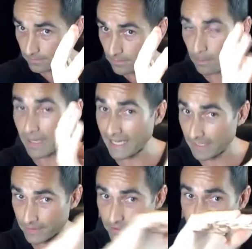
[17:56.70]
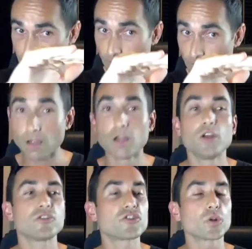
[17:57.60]
means
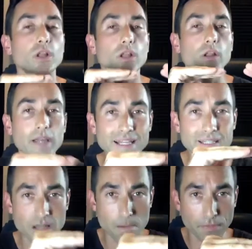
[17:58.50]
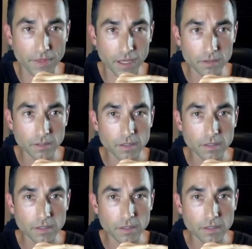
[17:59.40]
to look at something